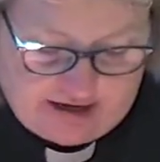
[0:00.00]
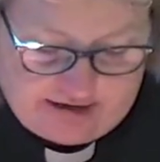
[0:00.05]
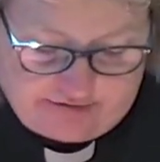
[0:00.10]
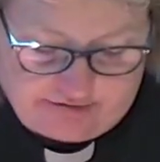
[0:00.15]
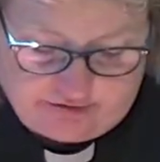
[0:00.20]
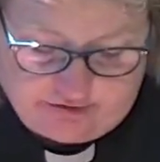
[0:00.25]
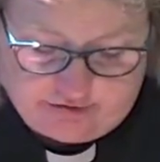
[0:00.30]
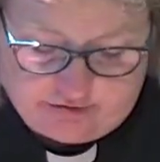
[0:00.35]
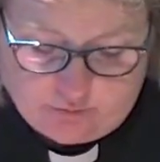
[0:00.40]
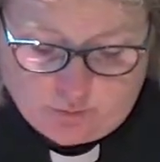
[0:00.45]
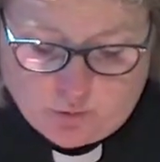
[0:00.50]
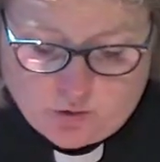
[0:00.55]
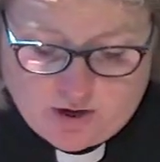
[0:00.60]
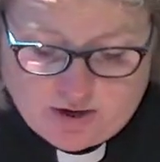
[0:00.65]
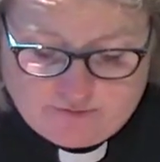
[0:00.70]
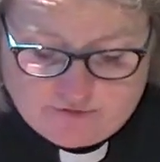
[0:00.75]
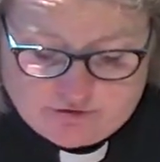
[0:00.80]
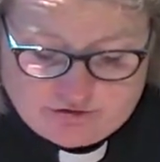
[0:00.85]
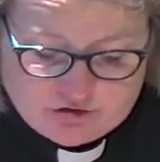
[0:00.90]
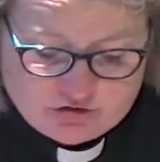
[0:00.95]
is? Because it will
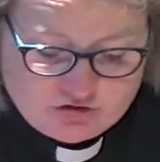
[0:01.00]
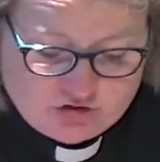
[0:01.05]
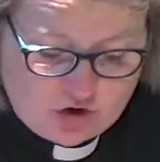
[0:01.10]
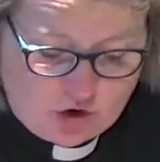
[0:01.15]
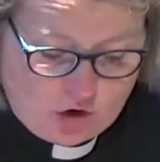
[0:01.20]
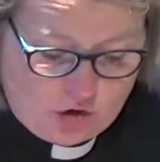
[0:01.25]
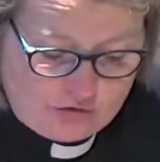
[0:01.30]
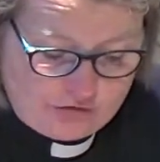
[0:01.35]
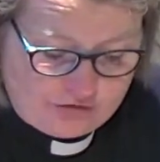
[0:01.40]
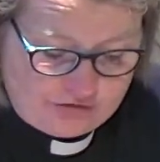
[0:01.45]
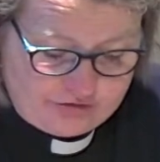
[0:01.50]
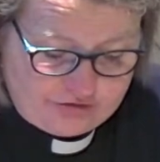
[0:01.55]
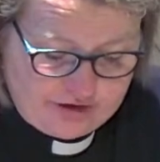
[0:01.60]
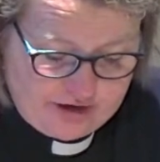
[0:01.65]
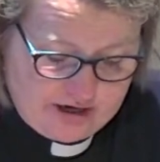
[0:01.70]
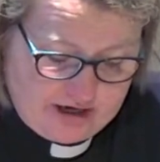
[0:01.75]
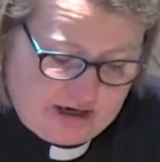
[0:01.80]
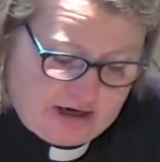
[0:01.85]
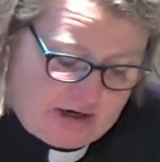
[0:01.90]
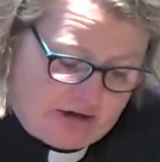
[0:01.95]
give us a chance
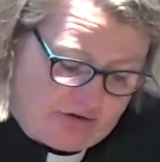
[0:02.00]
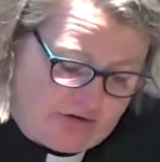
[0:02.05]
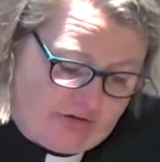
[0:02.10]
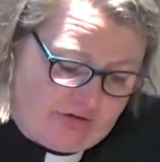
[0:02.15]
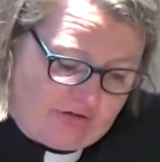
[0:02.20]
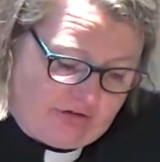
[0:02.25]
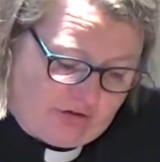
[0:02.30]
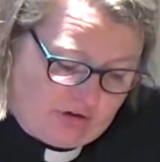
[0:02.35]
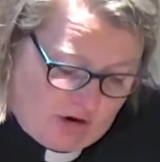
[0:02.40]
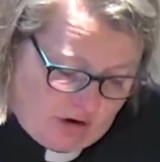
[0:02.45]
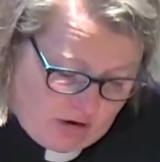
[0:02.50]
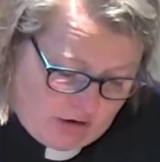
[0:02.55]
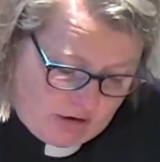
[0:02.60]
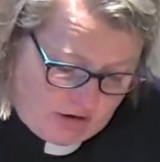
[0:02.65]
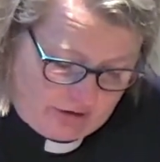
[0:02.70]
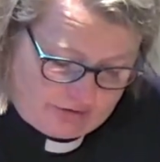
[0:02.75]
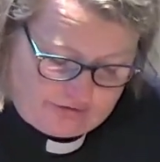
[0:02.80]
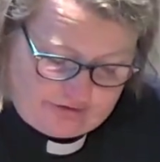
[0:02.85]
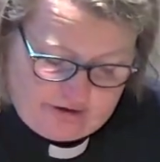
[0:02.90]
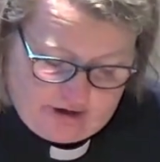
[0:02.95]
to
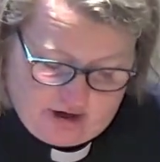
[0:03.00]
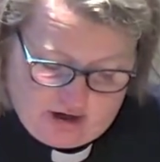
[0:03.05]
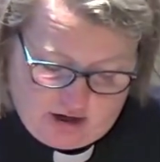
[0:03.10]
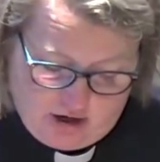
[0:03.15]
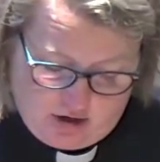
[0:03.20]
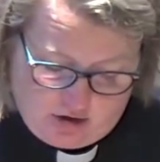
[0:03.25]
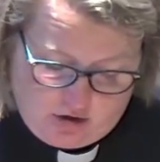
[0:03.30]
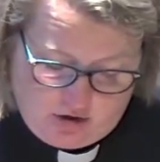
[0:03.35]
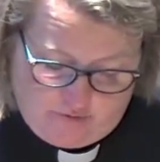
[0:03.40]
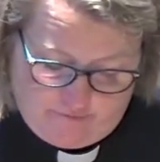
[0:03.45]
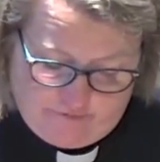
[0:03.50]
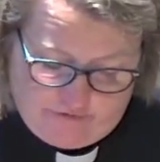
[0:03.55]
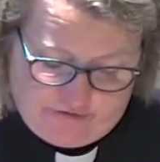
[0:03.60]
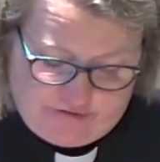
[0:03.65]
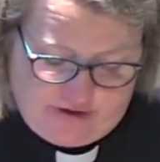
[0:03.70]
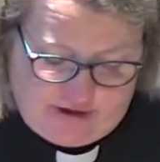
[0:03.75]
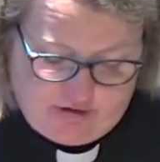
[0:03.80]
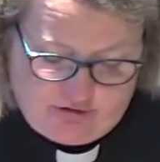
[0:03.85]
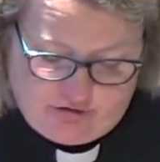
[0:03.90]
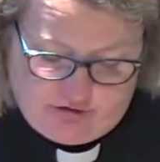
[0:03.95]
start a
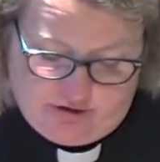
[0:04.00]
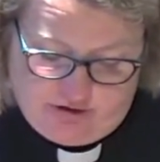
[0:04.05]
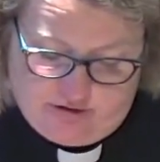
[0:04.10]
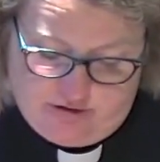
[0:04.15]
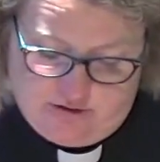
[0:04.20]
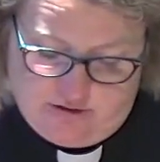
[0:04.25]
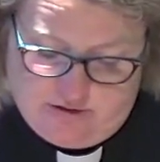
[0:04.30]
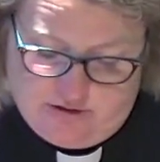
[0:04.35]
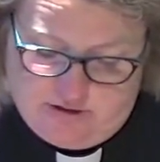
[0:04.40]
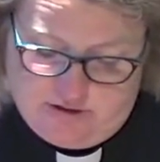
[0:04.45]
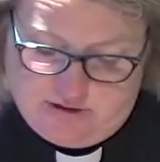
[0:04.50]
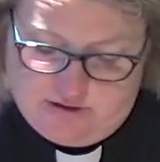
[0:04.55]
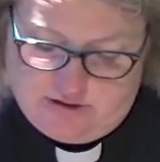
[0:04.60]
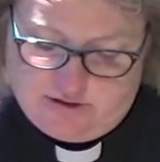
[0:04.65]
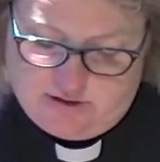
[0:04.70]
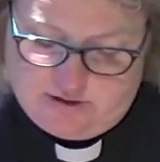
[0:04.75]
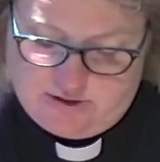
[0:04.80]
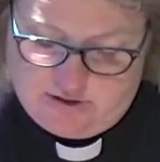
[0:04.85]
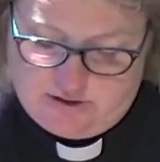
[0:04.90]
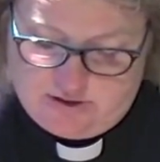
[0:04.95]
conversation.
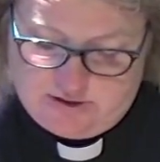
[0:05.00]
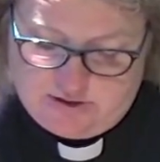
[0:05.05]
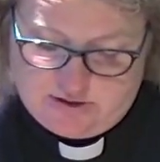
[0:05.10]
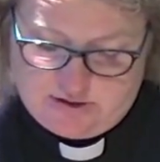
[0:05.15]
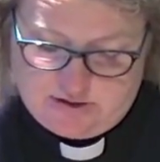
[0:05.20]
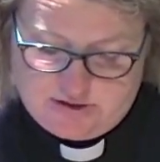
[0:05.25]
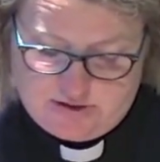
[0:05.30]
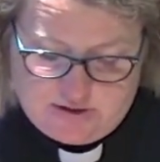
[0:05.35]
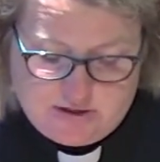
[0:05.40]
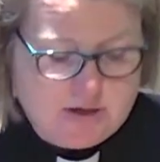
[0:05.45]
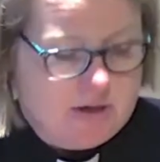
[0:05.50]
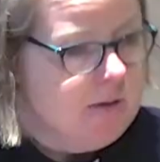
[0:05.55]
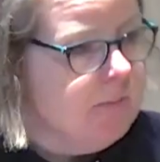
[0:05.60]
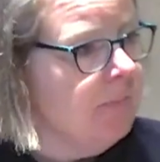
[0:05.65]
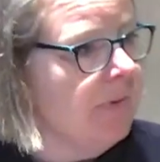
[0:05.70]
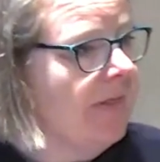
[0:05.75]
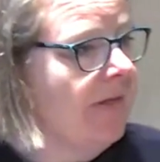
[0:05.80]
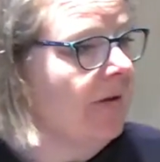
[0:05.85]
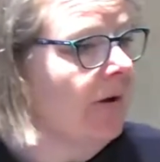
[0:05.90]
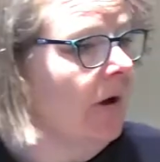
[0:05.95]

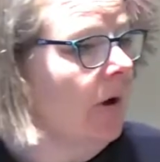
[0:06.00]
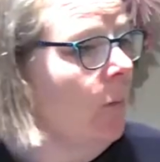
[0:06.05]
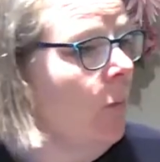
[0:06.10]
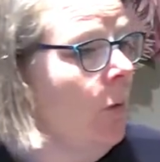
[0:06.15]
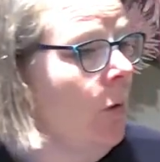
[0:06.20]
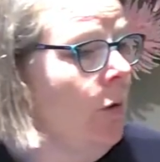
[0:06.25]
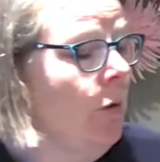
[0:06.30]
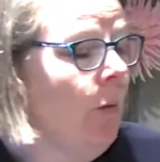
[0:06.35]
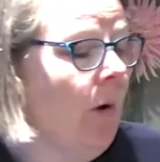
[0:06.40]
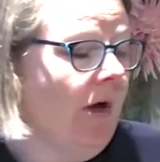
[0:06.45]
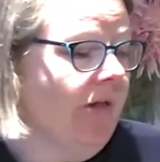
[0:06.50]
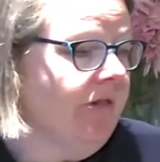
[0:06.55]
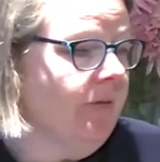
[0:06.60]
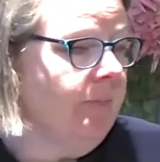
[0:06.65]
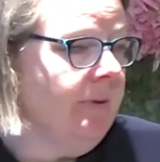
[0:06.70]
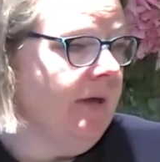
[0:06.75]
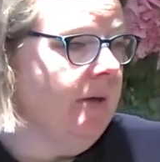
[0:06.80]
But the, who other